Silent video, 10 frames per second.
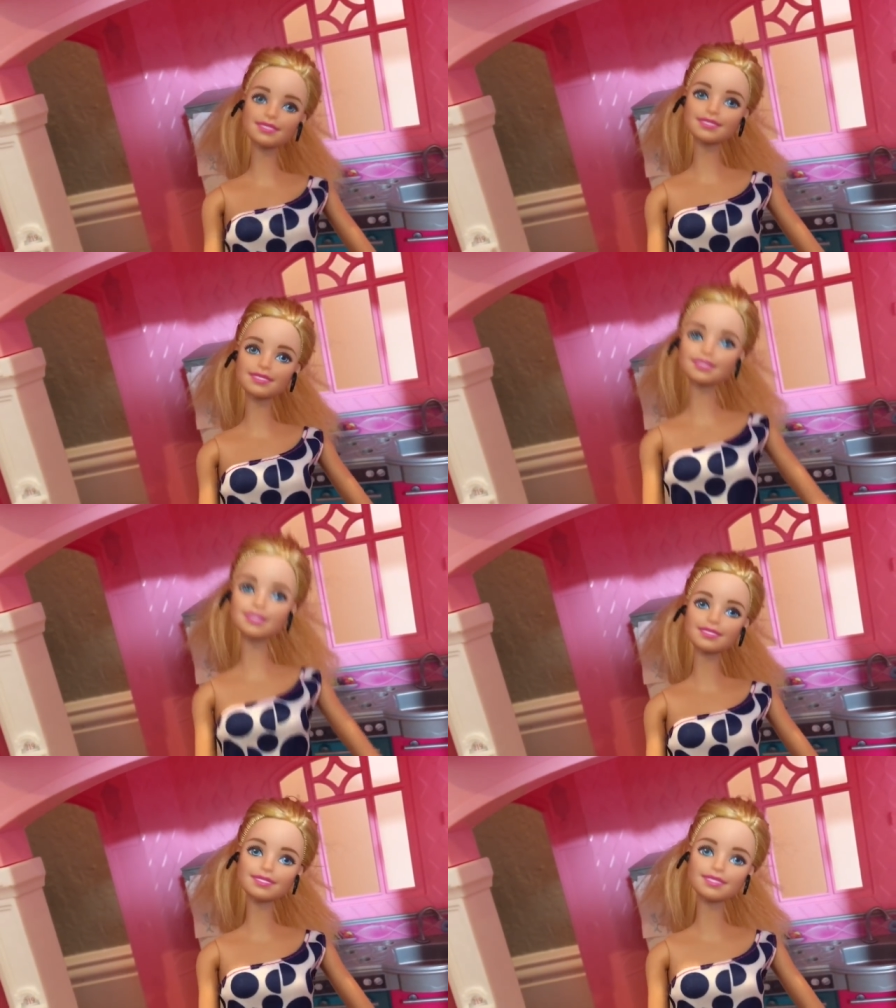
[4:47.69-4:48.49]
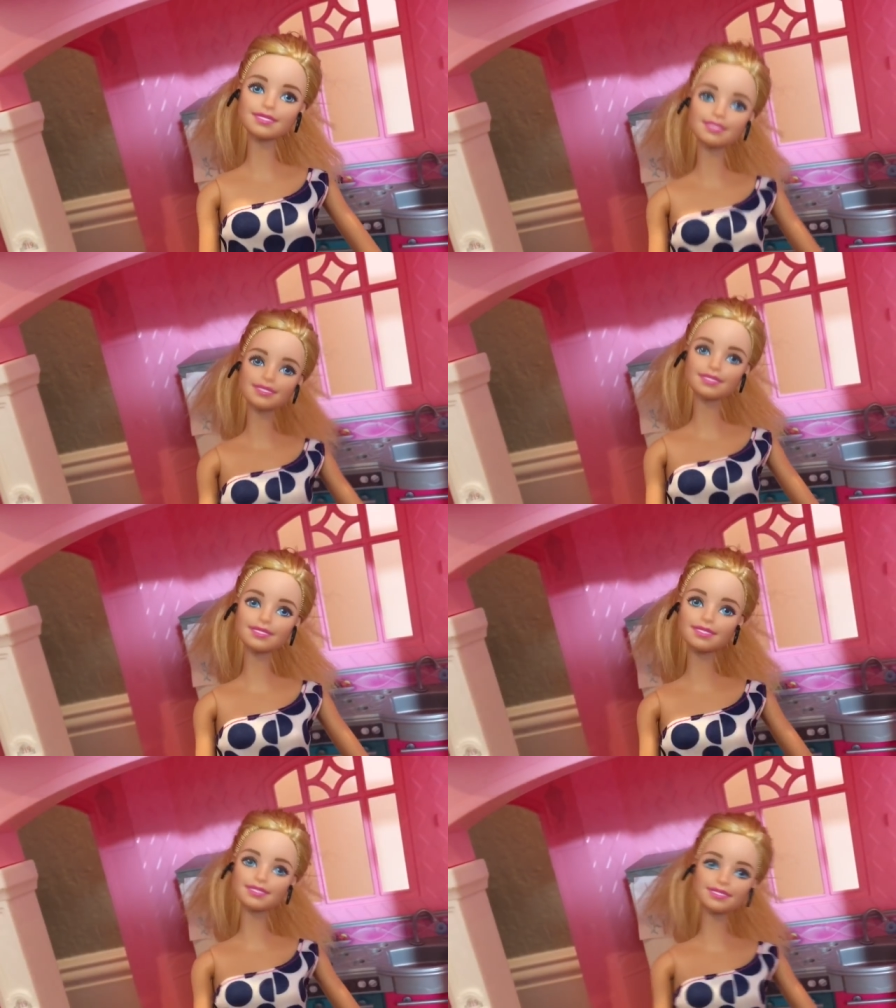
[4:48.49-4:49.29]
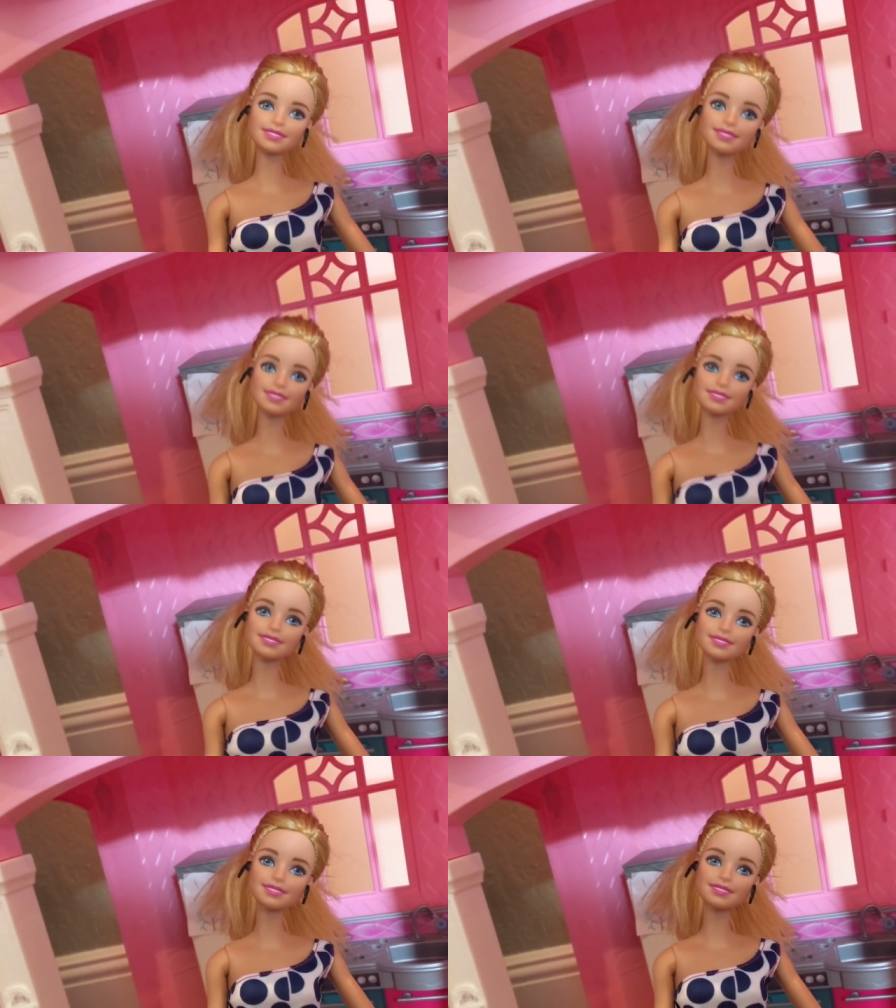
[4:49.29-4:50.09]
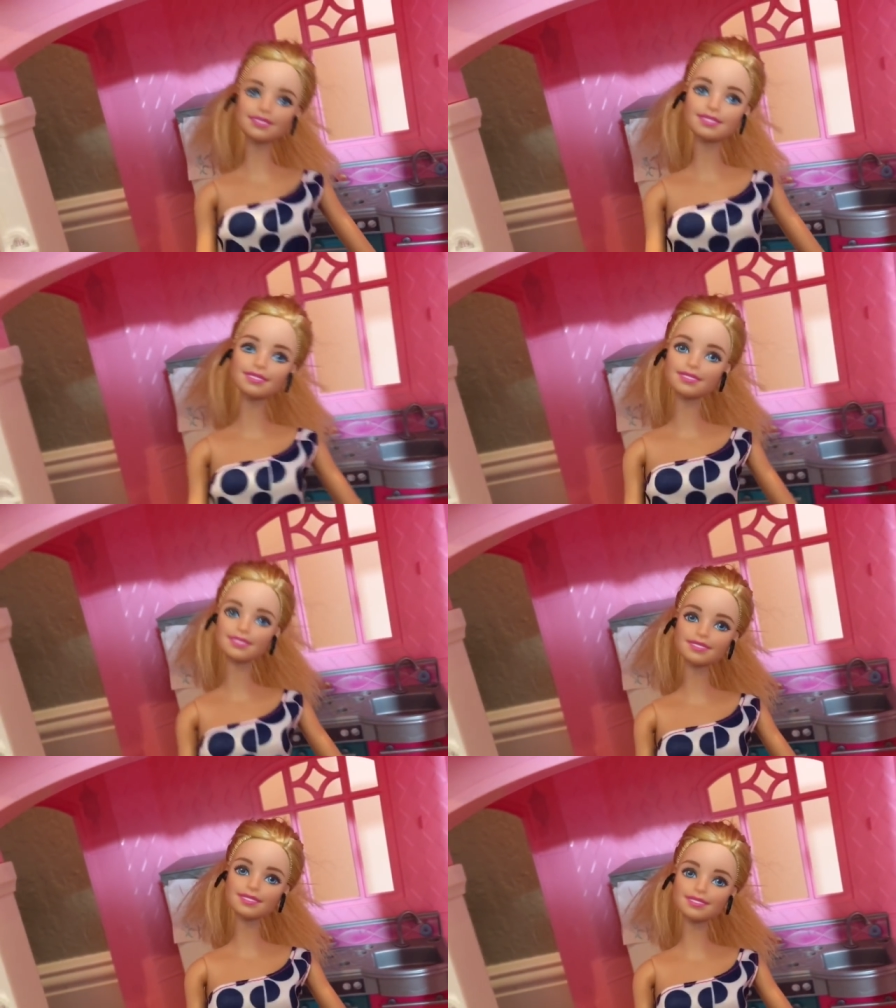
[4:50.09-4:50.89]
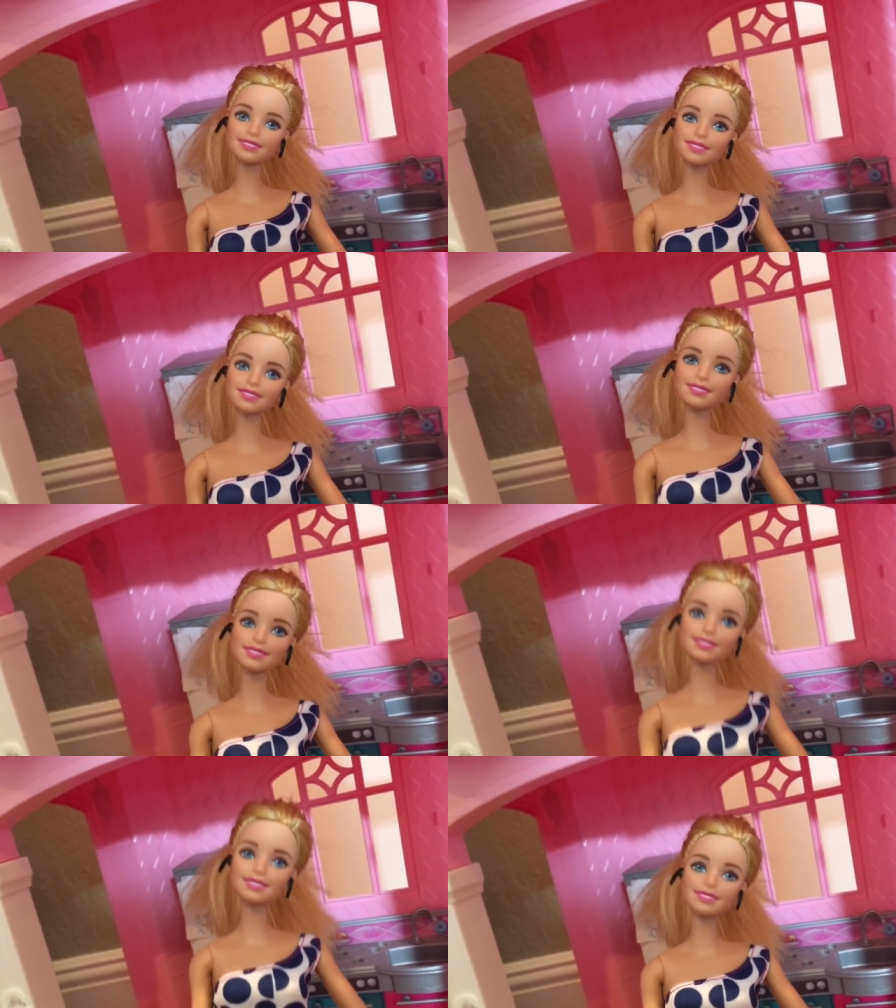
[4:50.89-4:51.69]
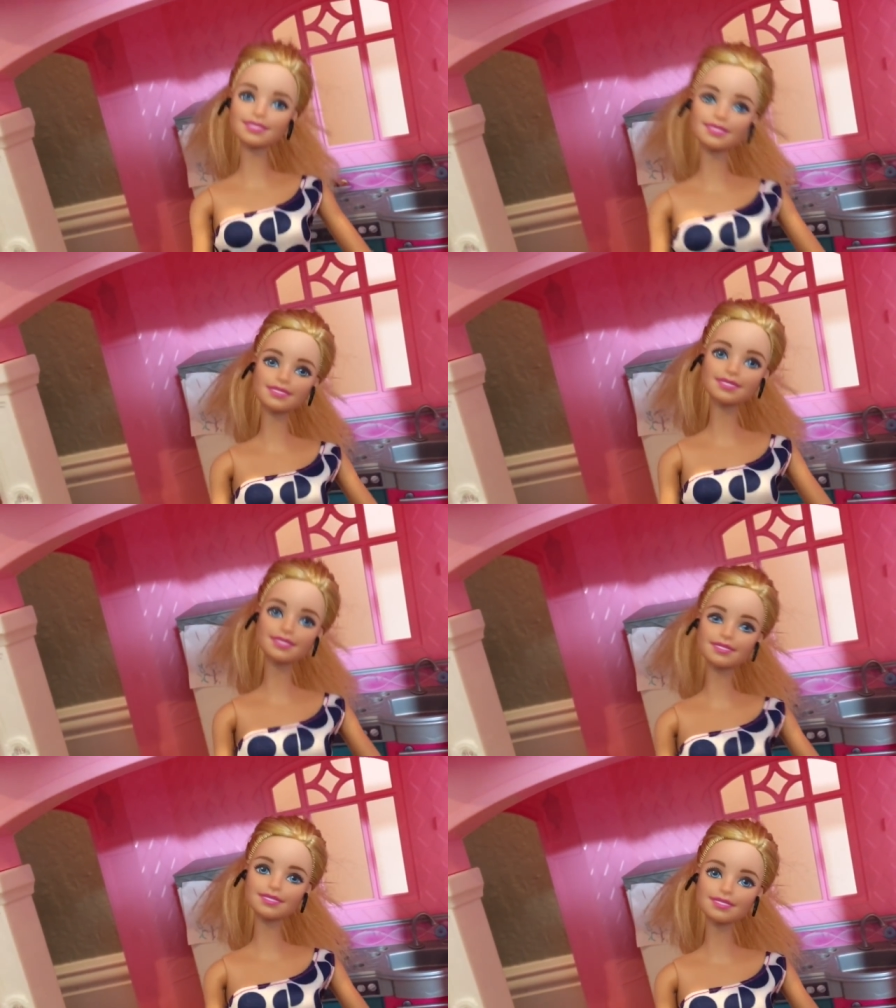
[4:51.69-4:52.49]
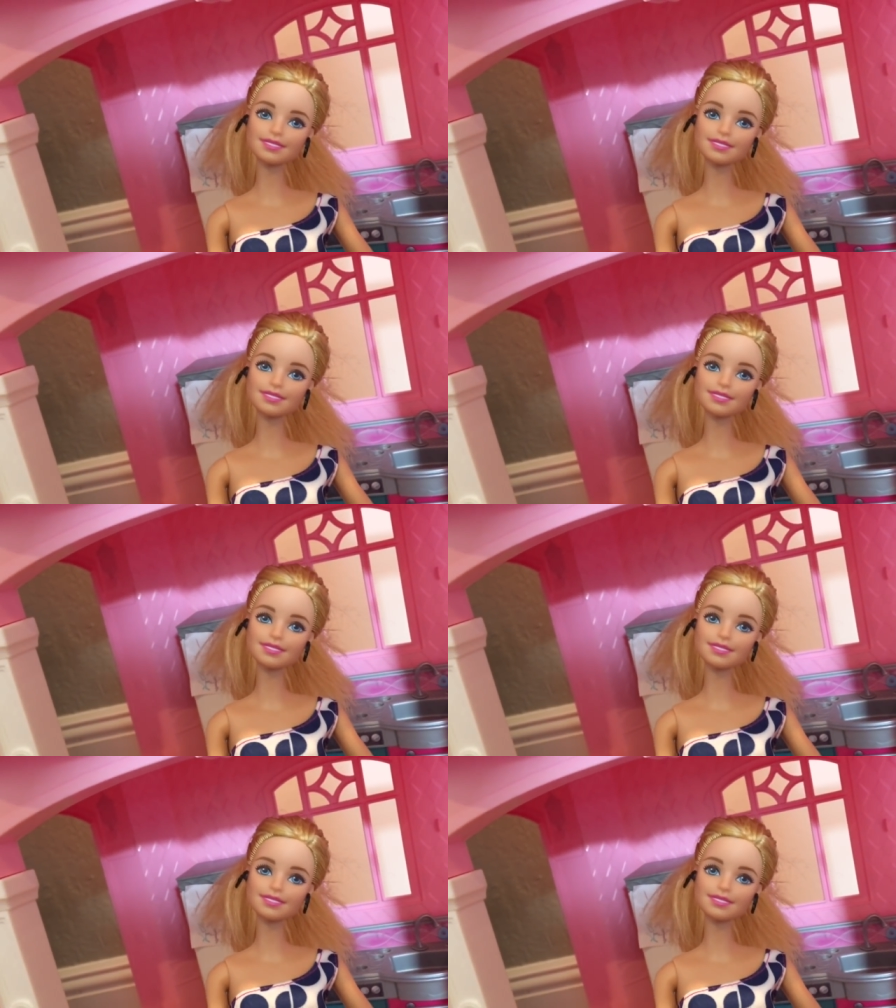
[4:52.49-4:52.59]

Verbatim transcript: And she just wants a nice, loving family. And most importantly, she wants to be loved.